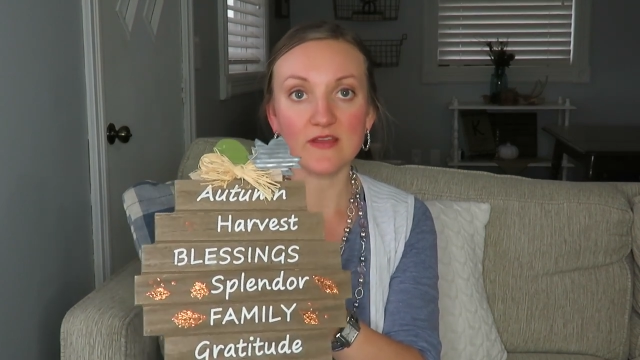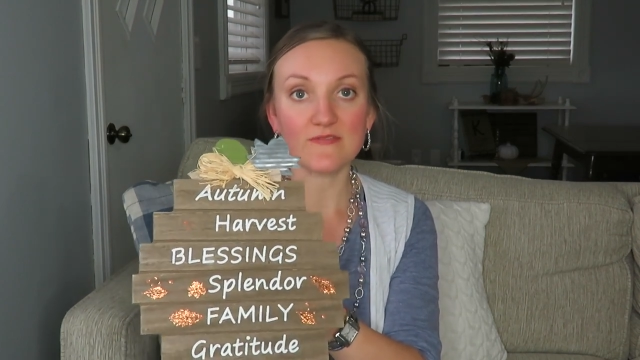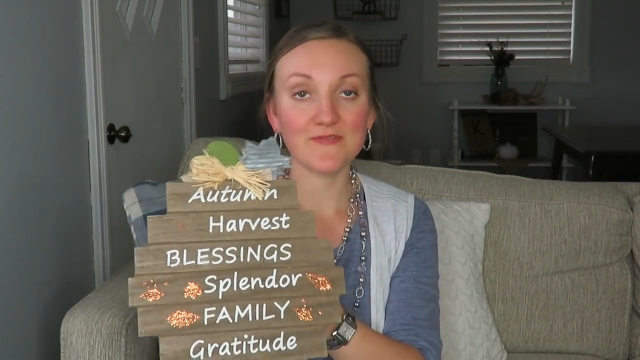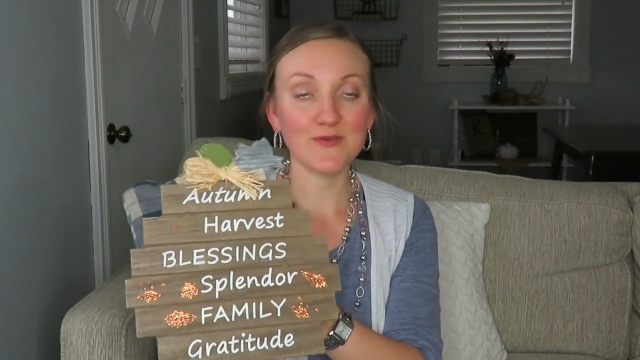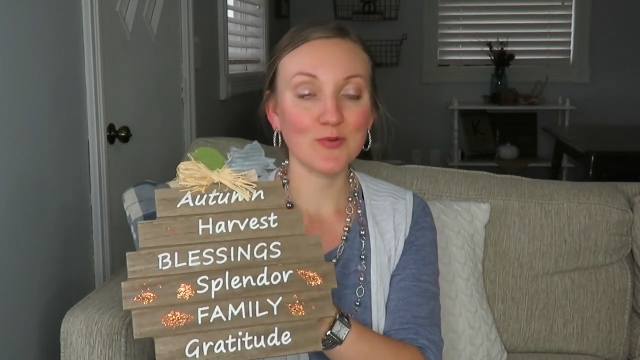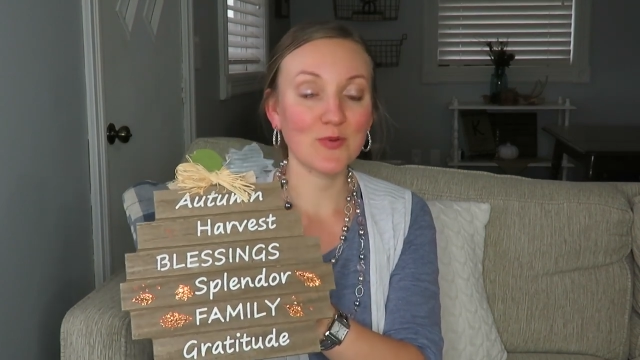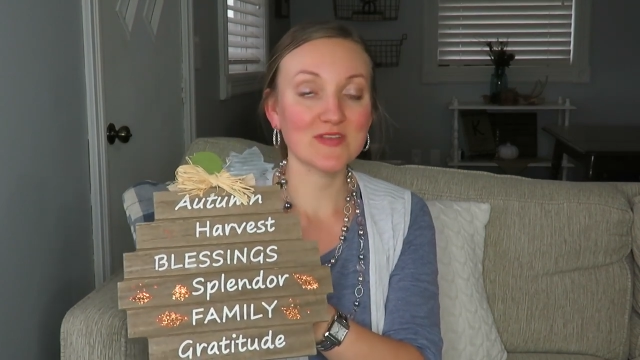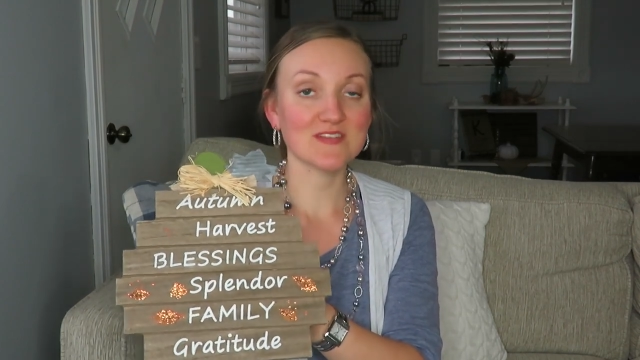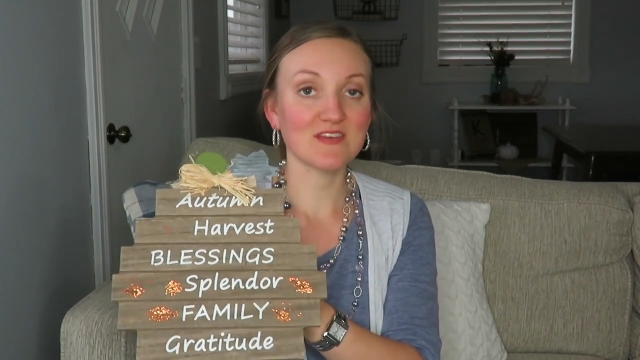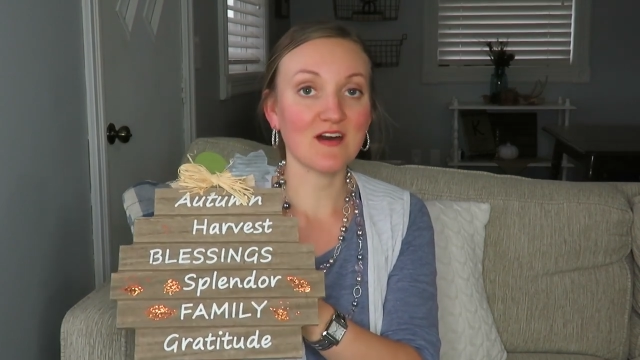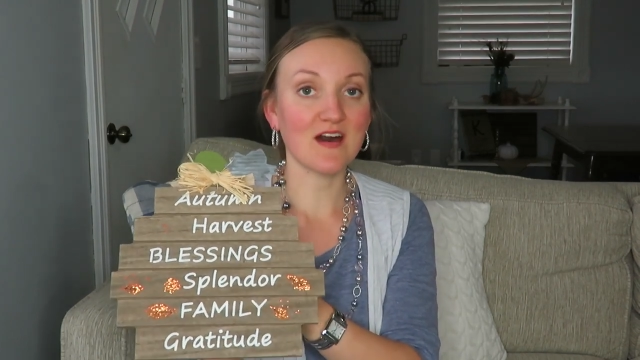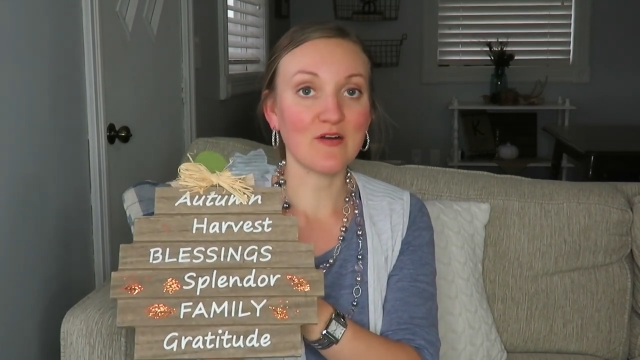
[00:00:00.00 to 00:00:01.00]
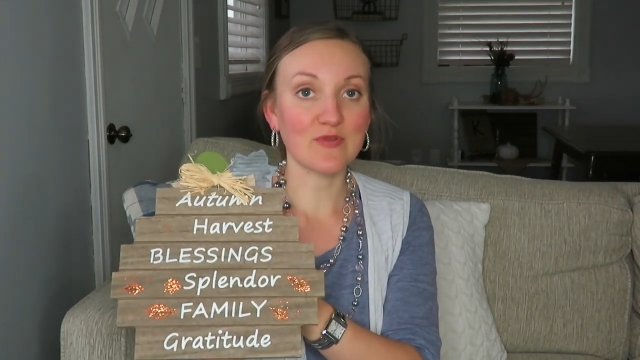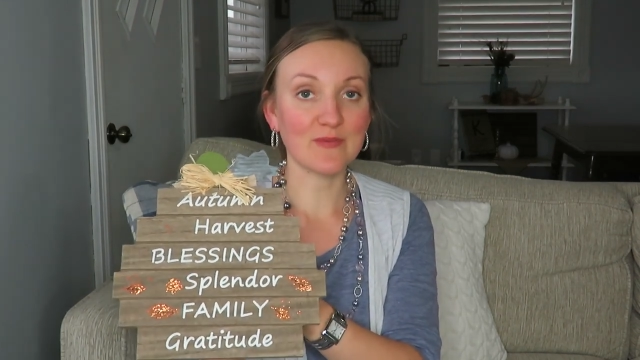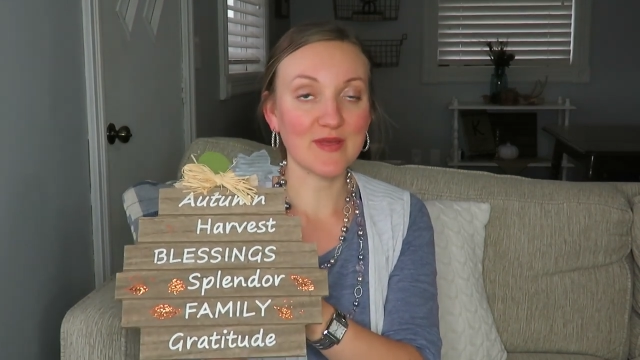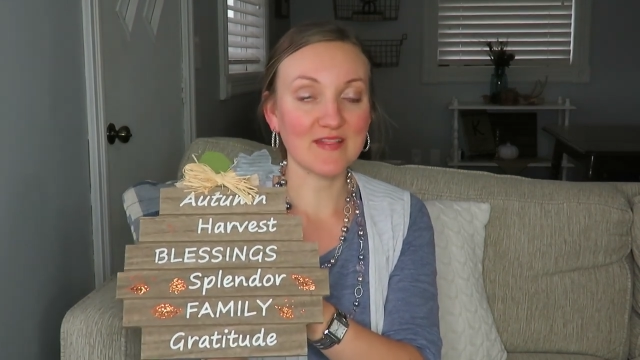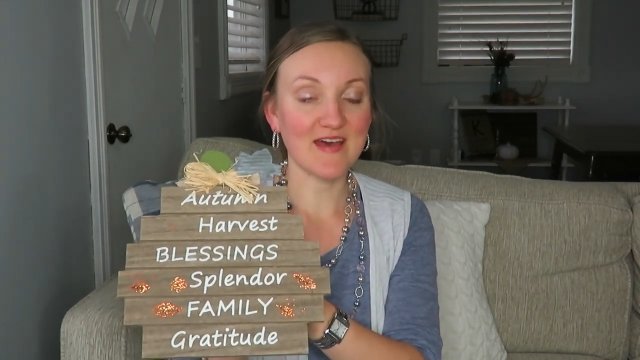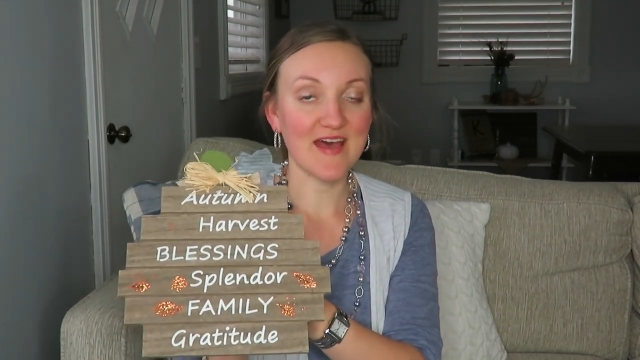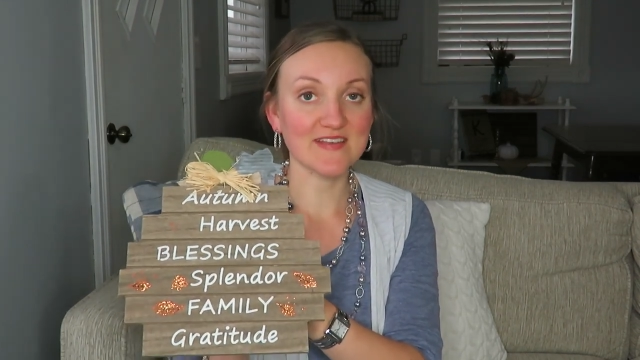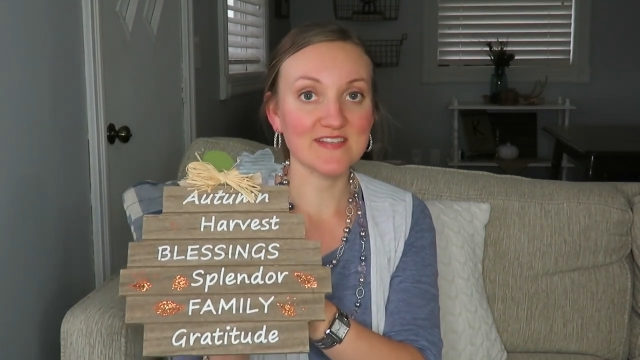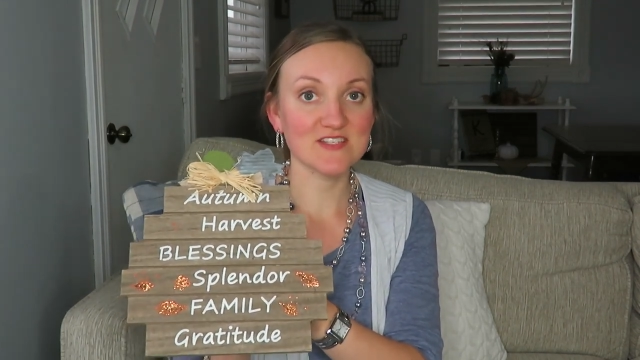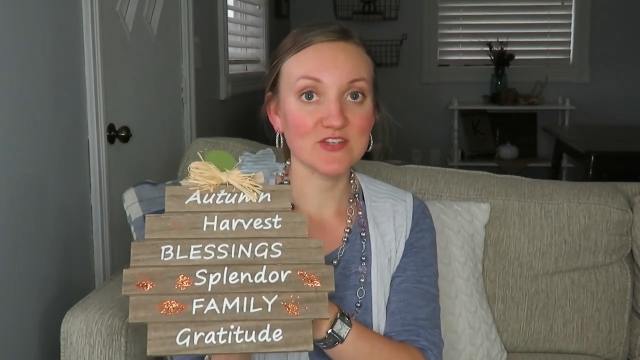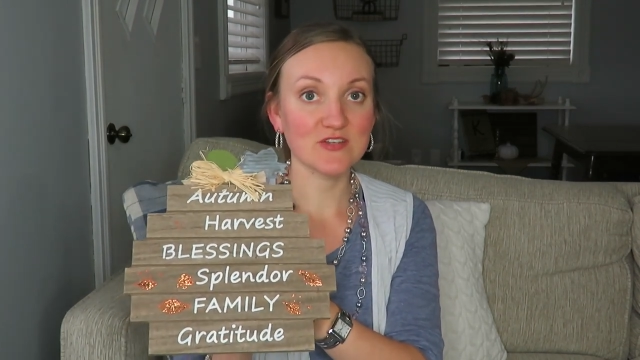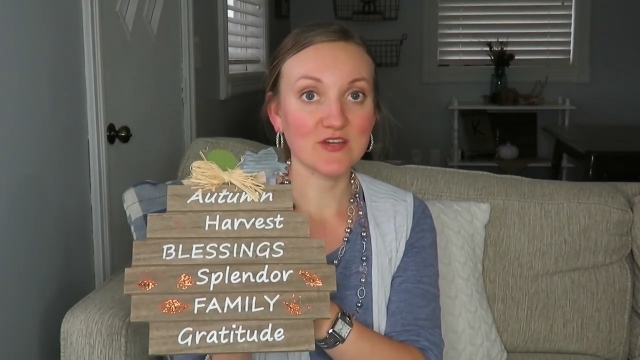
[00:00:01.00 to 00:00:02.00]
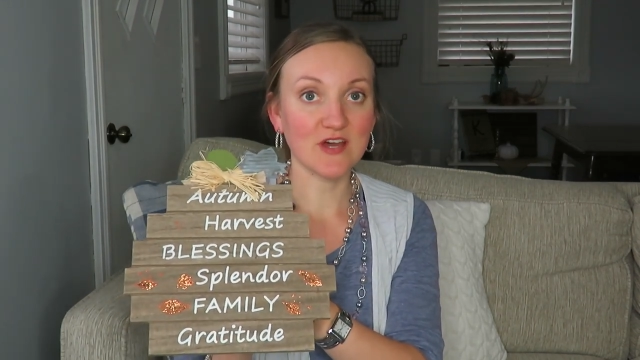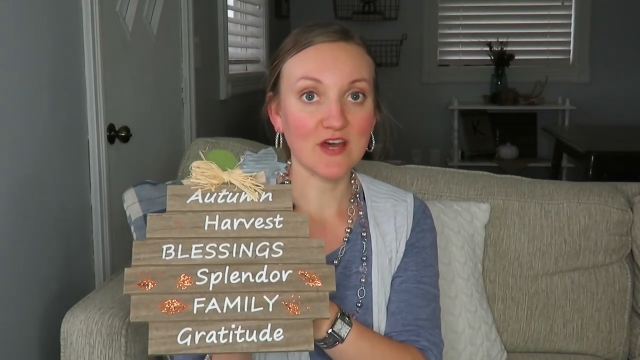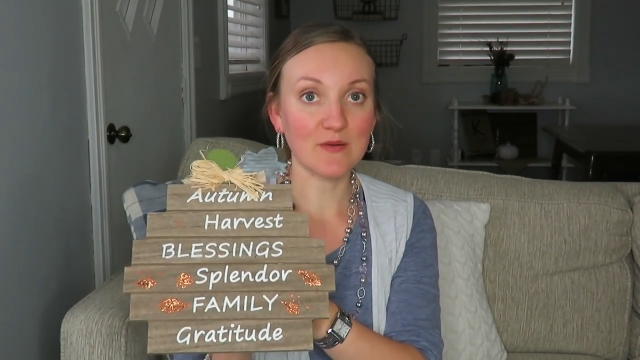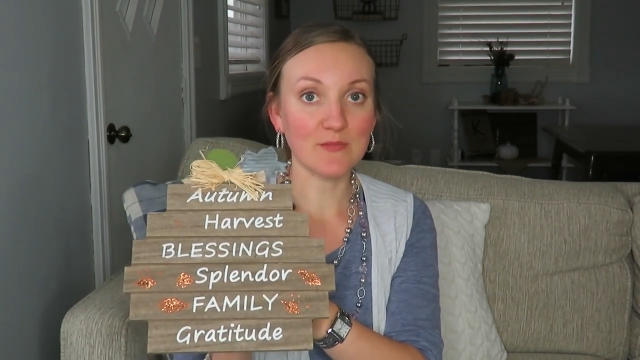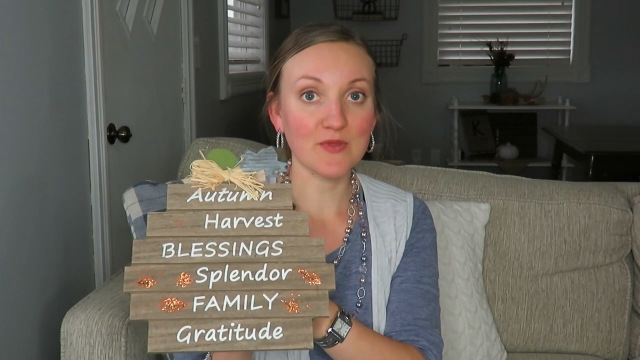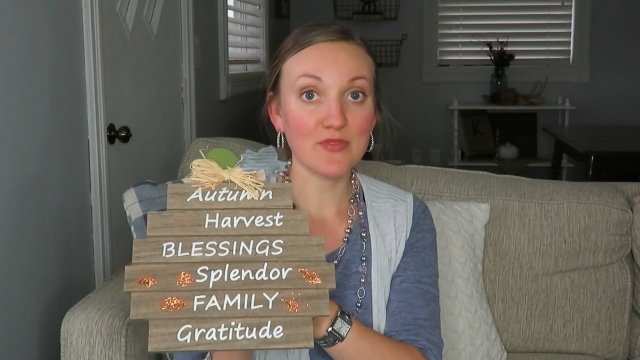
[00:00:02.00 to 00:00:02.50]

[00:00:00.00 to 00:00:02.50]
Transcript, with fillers: If you saw one of my last um,